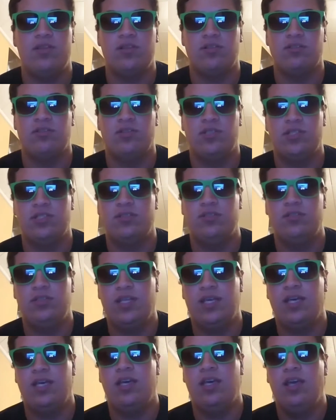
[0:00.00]
You don't know how to do
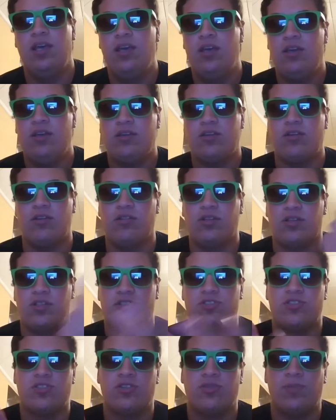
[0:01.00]
that. Go to
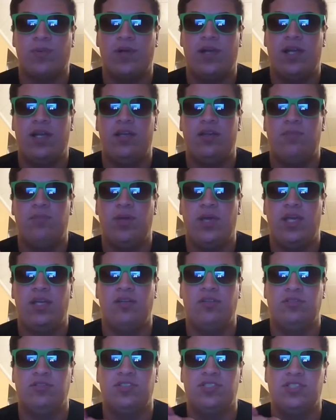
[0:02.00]
Control
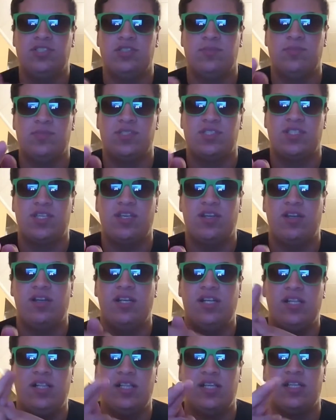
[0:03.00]
Panel, System and
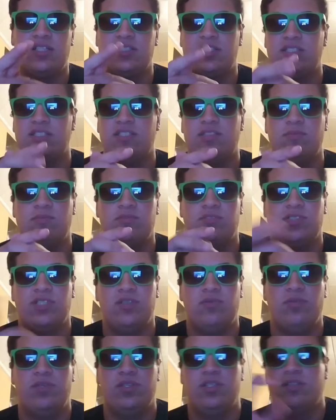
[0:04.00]
Security. Click on System. we will
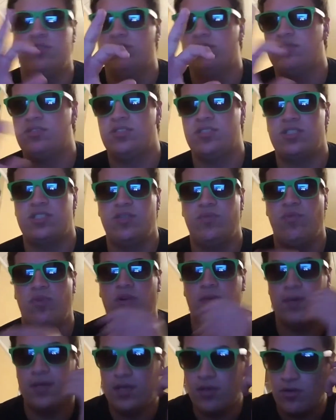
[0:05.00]
say Windows
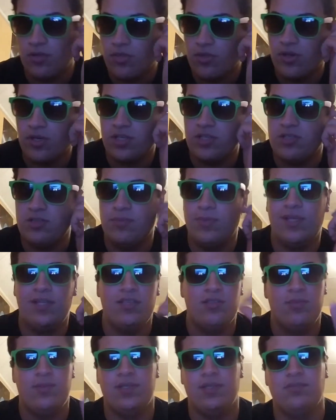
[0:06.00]
64-bit or 32-bit.
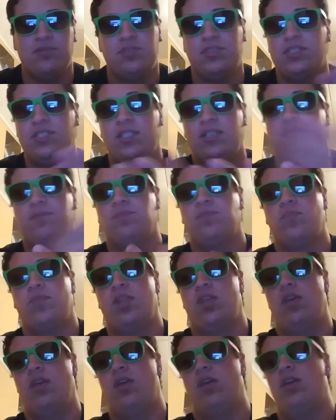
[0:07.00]
You'll be able to see it.
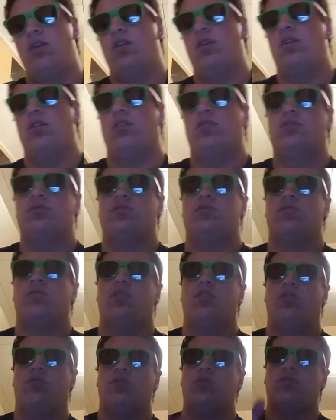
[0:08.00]

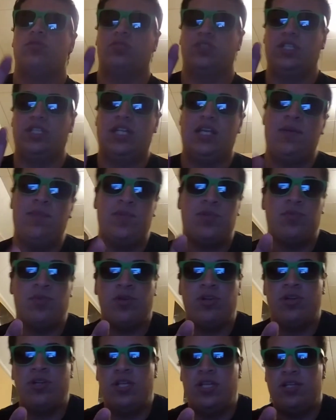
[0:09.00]
So you'll need
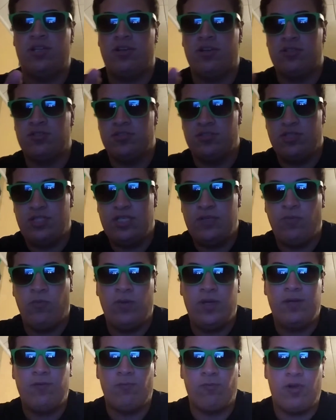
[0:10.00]
ImageBurn, and you also need
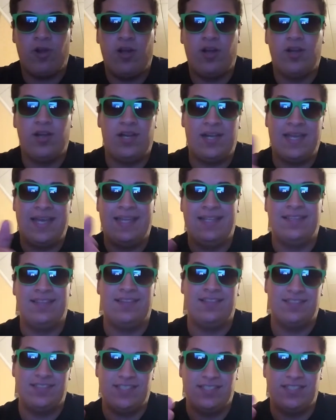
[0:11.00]
WinRAR,
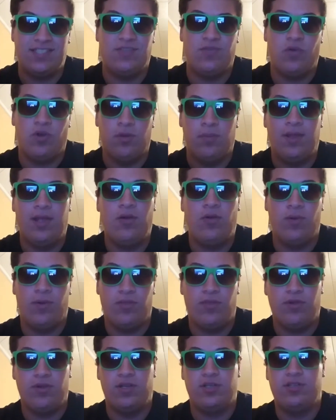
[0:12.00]
again, 64-bit or
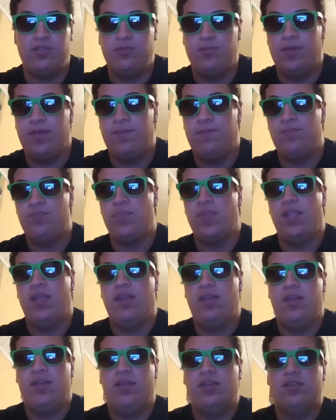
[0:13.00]
32-bit.
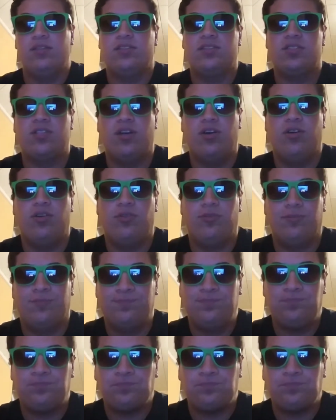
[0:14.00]
So